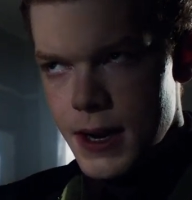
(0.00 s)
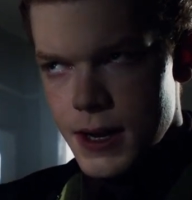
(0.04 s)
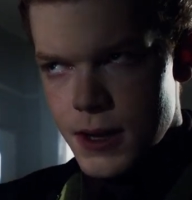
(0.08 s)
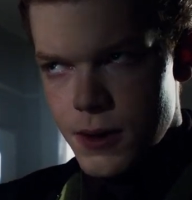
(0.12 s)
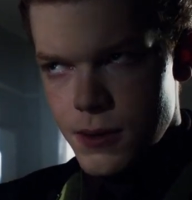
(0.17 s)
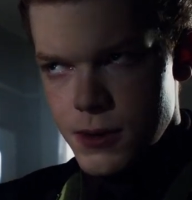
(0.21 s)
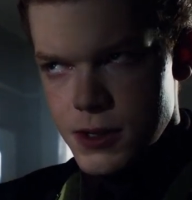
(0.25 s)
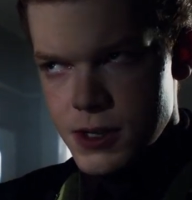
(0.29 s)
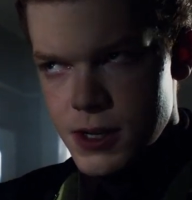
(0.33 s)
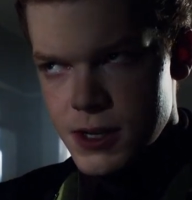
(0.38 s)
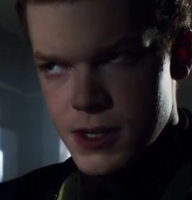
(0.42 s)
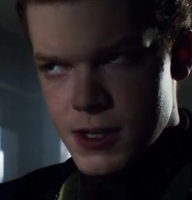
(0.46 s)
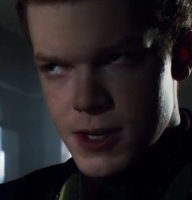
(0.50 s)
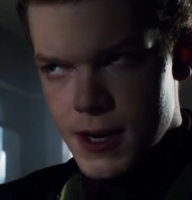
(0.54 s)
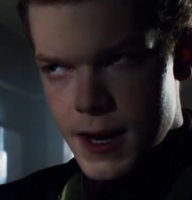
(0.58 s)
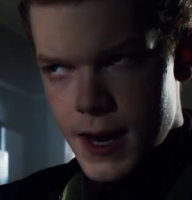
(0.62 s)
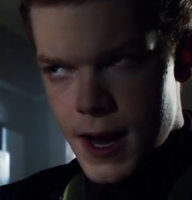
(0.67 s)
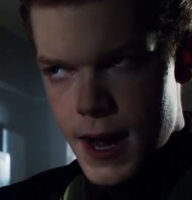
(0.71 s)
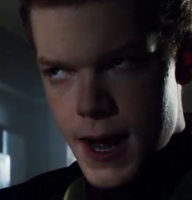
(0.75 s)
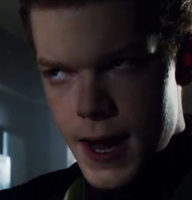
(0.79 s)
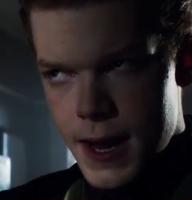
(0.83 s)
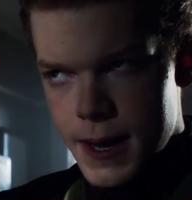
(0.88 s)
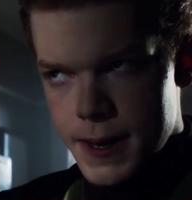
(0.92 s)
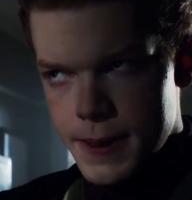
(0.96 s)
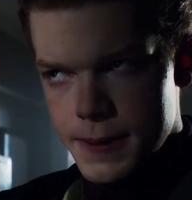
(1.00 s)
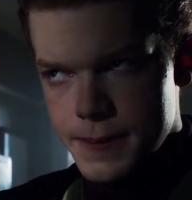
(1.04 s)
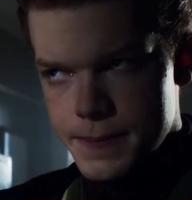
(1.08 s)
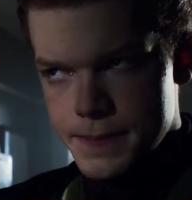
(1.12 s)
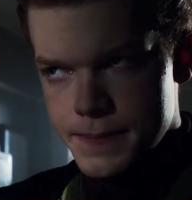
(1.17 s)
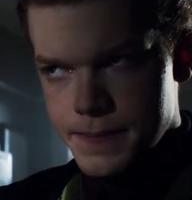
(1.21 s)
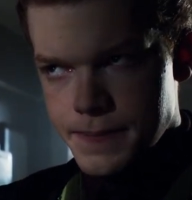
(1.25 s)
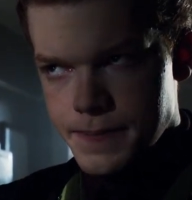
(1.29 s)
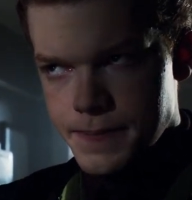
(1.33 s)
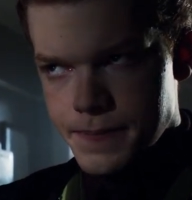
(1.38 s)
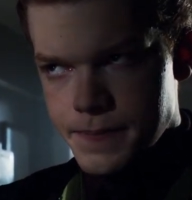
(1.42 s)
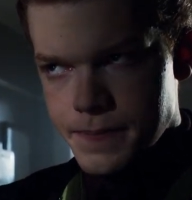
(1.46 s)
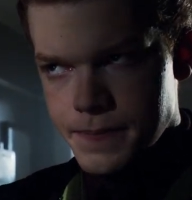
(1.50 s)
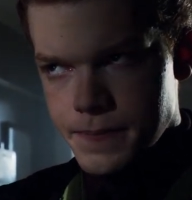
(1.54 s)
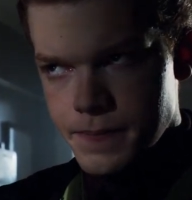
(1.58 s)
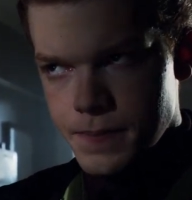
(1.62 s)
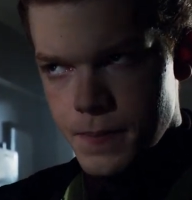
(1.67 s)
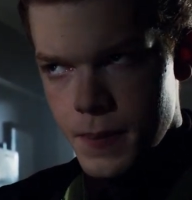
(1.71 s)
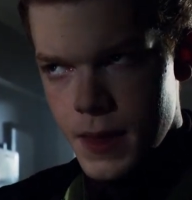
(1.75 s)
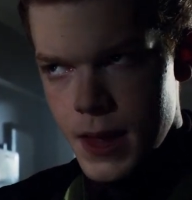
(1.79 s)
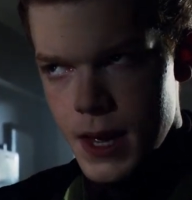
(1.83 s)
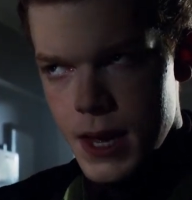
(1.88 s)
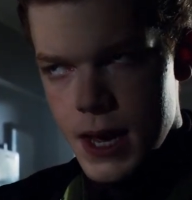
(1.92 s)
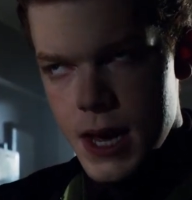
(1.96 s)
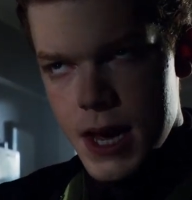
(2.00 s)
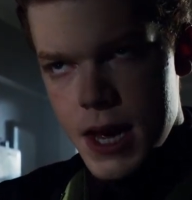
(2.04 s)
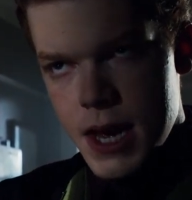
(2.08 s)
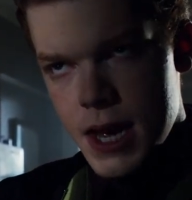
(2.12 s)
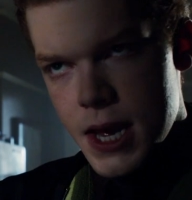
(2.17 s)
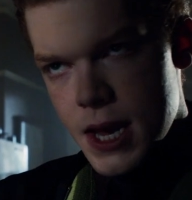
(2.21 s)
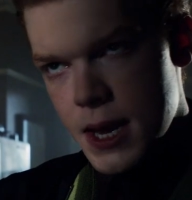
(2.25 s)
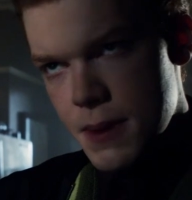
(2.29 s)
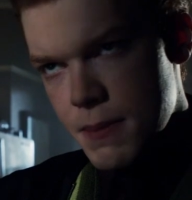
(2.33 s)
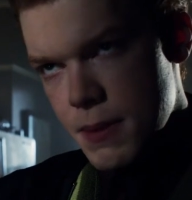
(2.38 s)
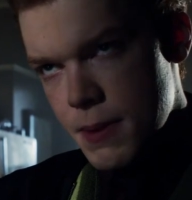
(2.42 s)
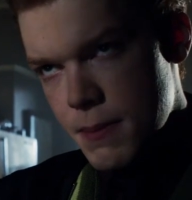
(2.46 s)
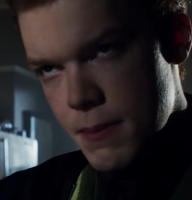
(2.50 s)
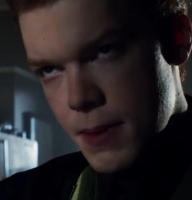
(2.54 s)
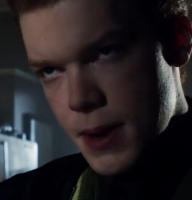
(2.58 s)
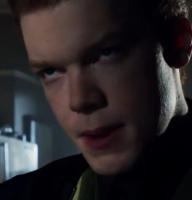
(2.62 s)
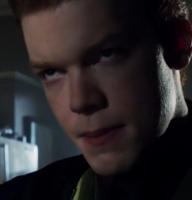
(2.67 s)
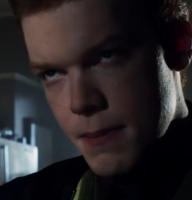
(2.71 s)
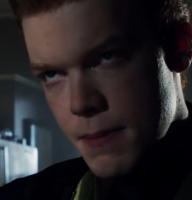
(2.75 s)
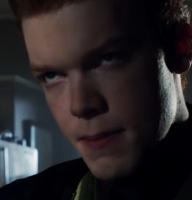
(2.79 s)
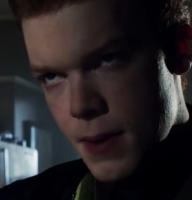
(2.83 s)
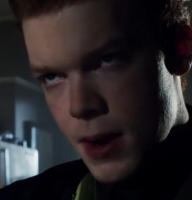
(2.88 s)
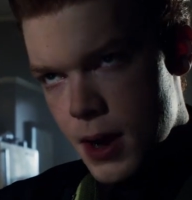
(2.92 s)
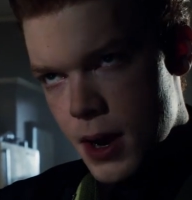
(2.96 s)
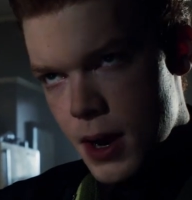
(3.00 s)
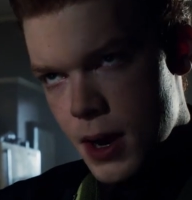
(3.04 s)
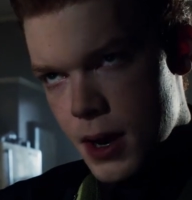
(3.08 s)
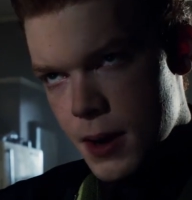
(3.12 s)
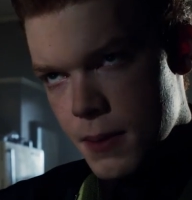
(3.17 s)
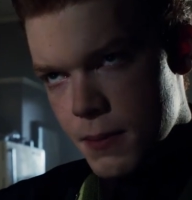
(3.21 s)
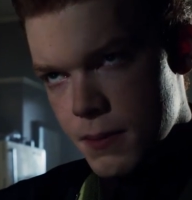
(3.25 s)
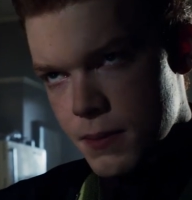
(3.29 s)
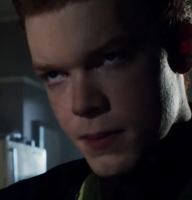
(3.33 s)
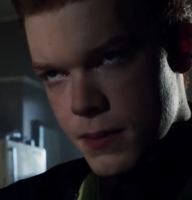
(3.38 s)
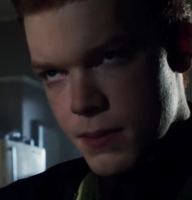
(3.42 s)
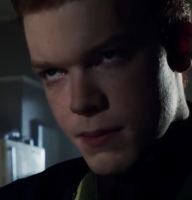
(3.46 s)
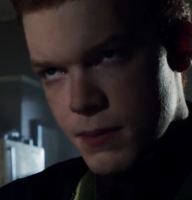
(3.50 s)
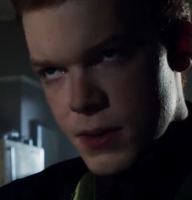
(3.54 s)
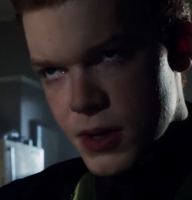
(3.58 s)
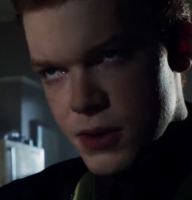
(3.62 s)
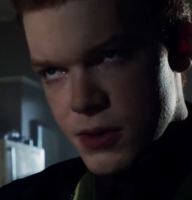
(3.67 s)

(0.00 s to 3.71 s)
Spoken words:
And there was this guy. Him and my mom